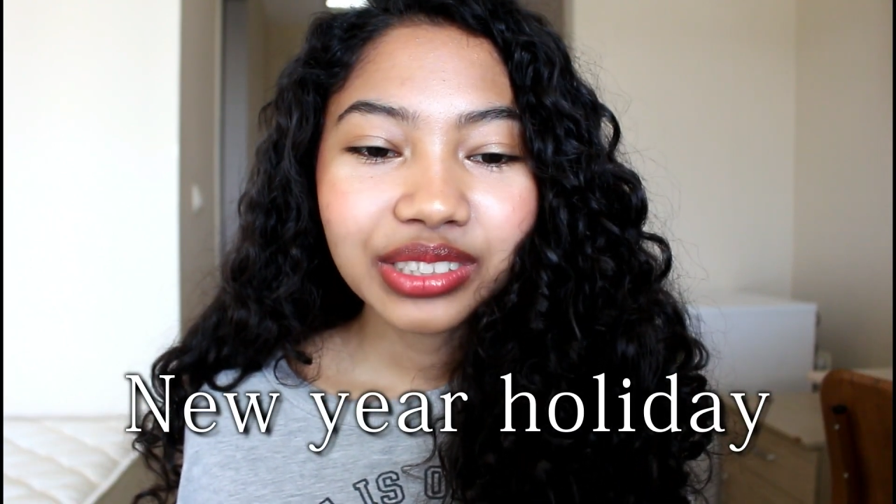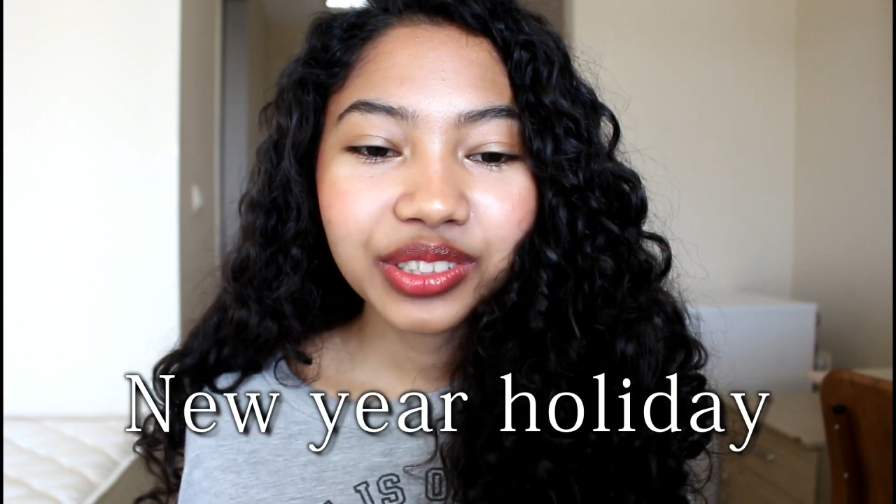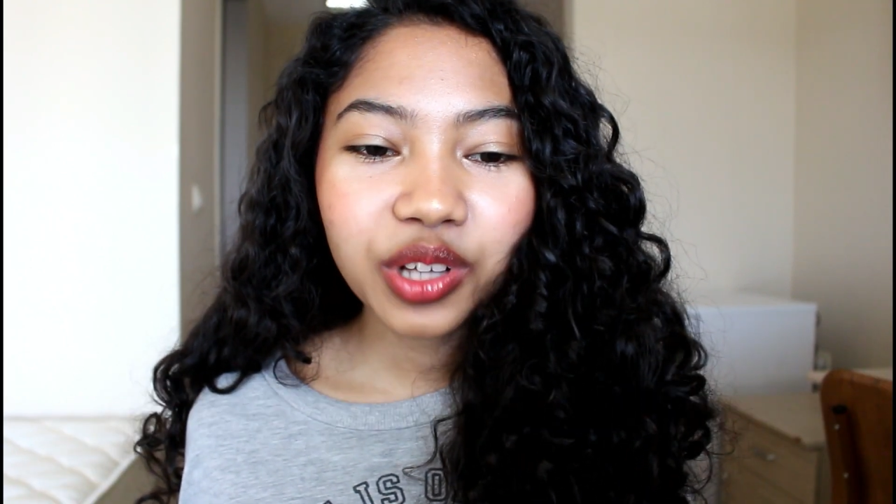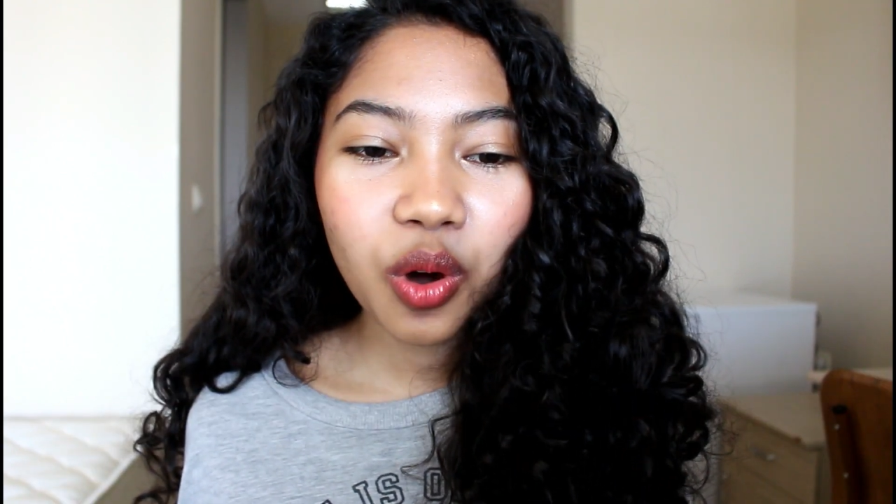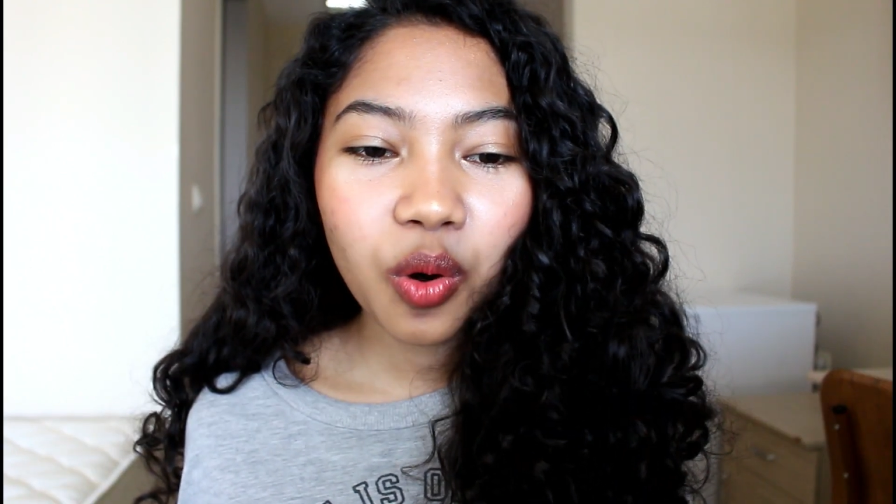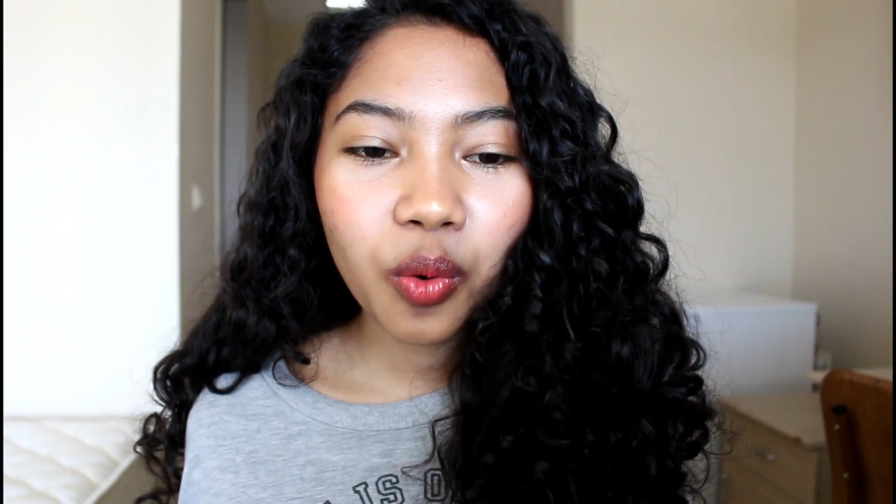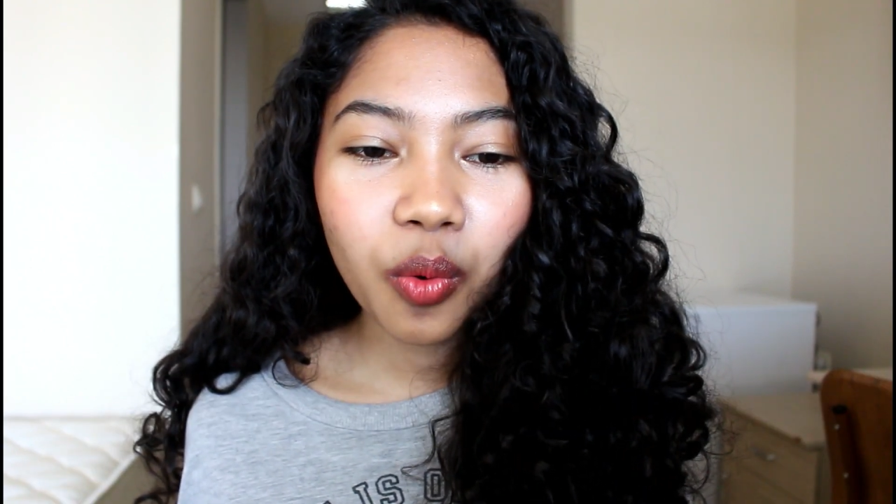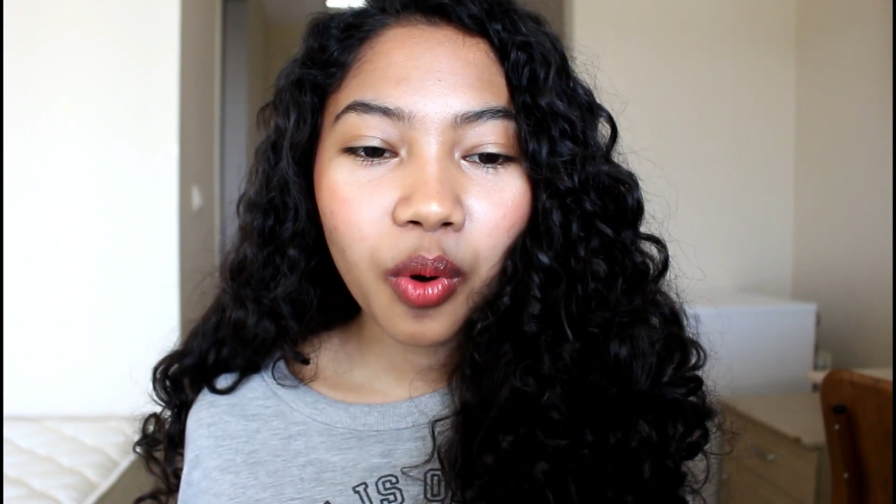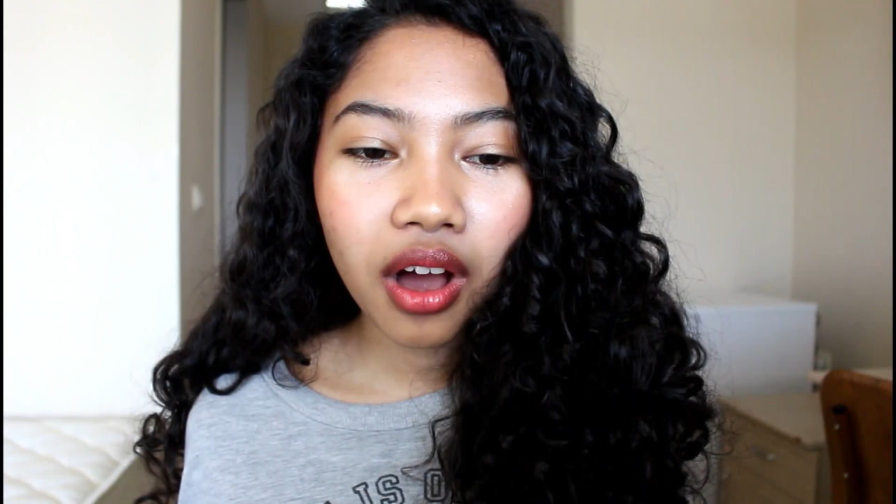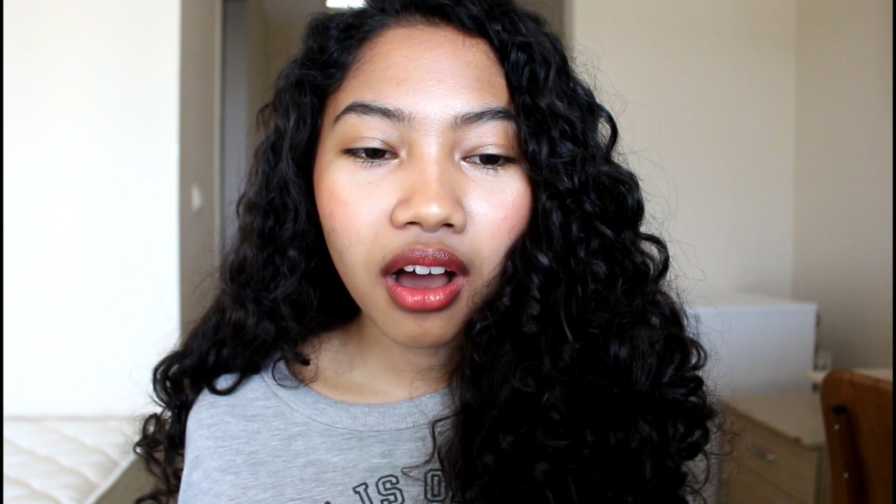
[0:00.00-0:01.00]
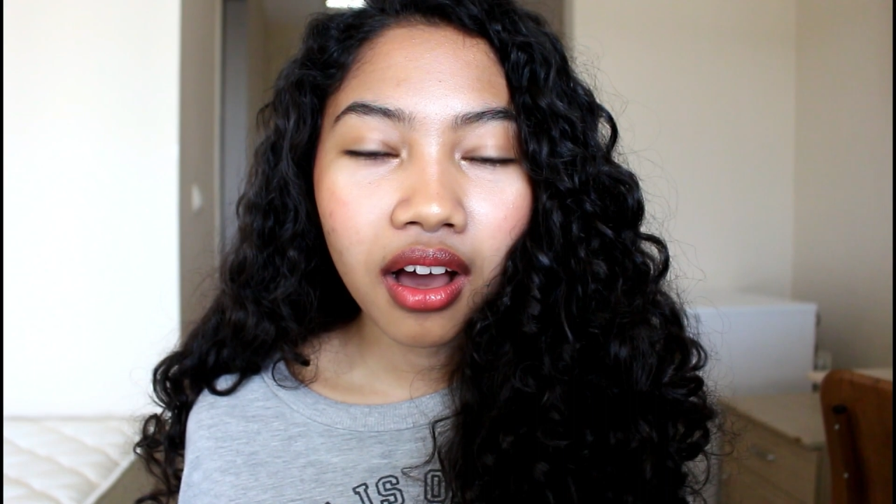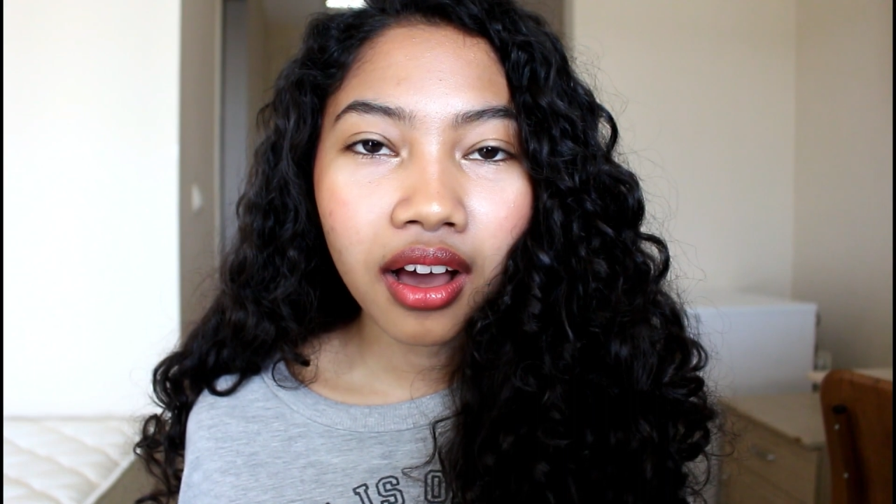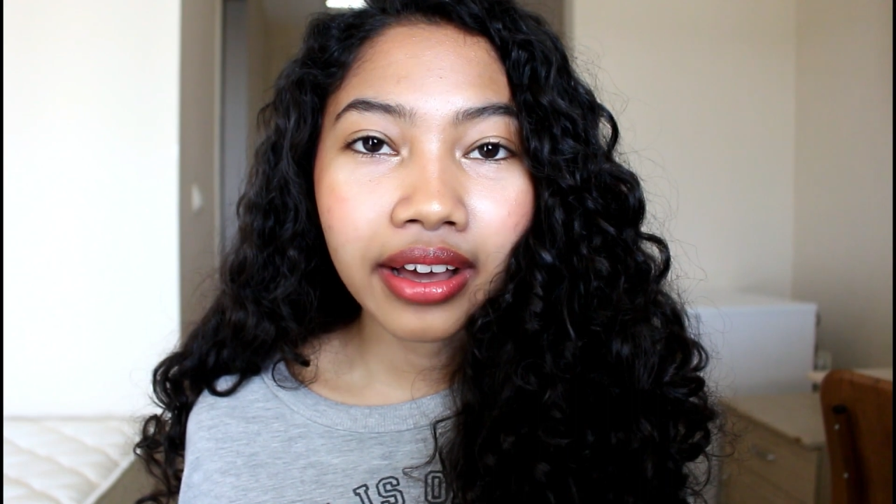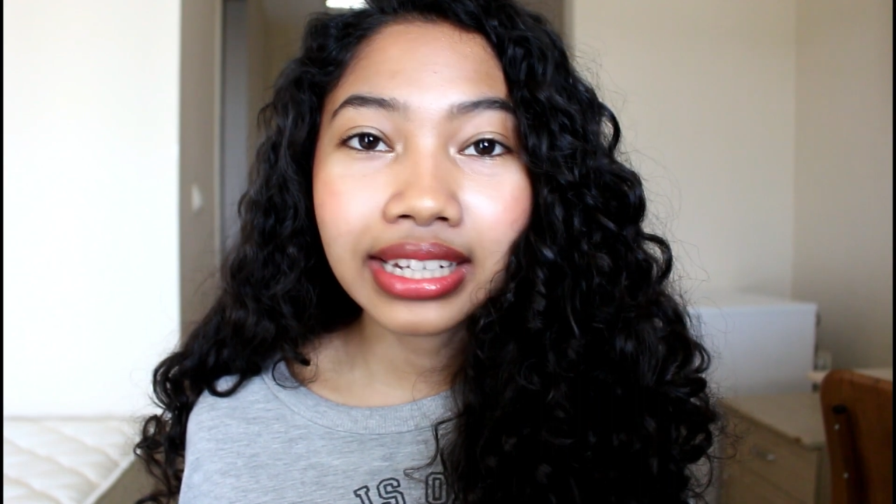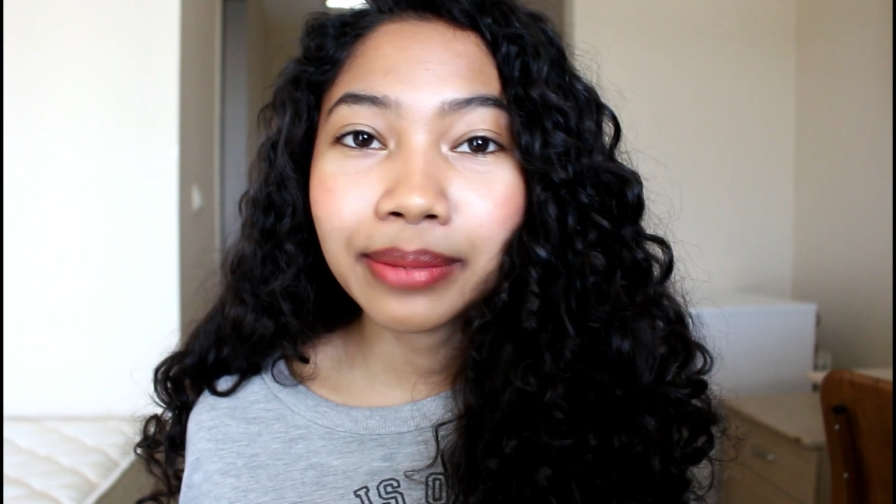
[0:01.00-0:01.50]
So
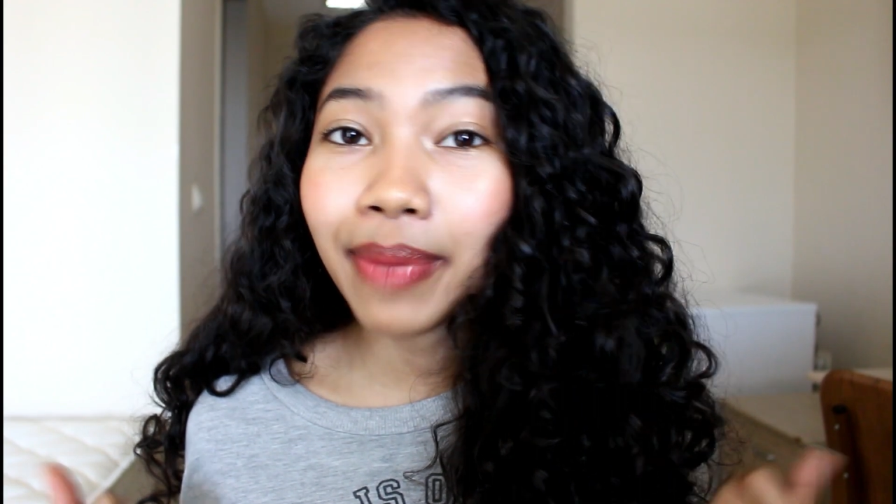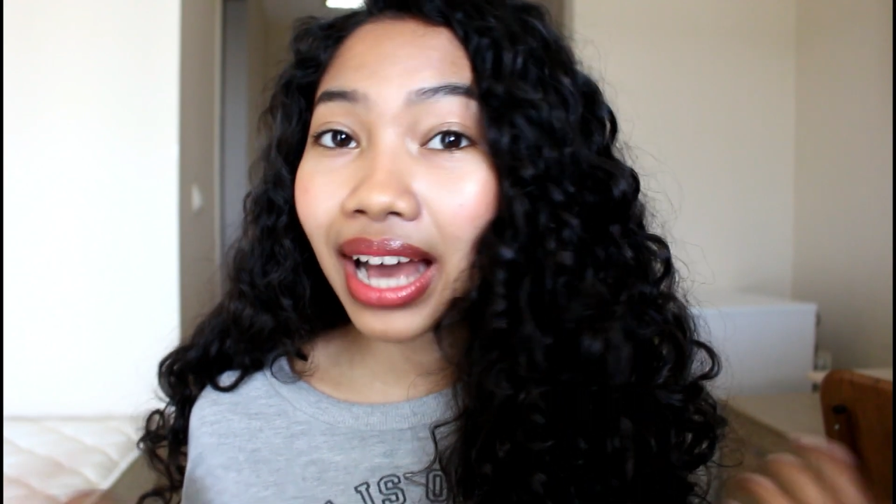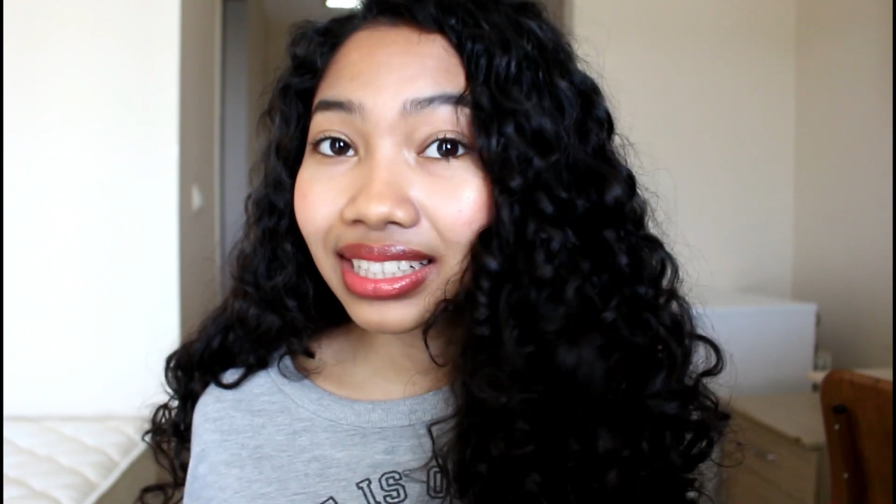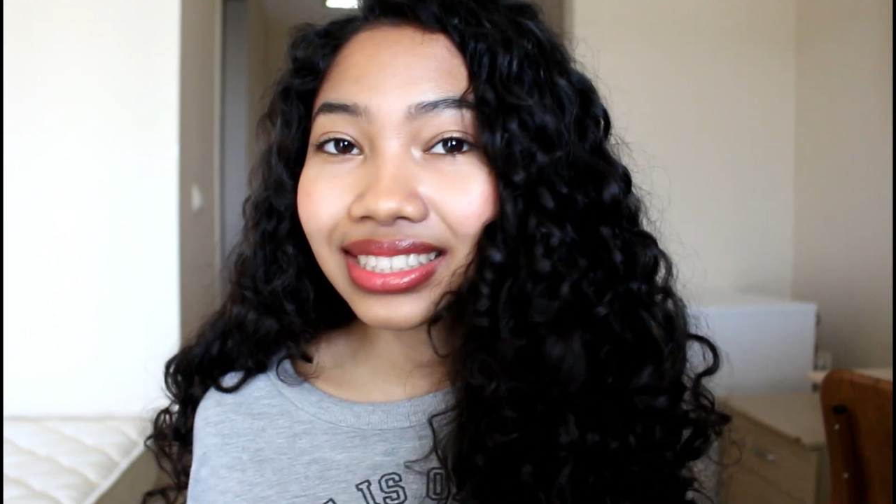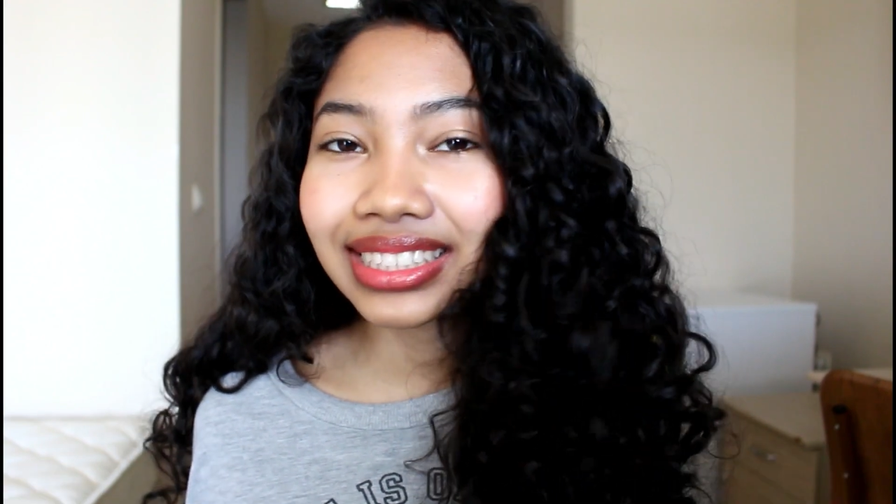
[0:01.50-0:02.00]
back in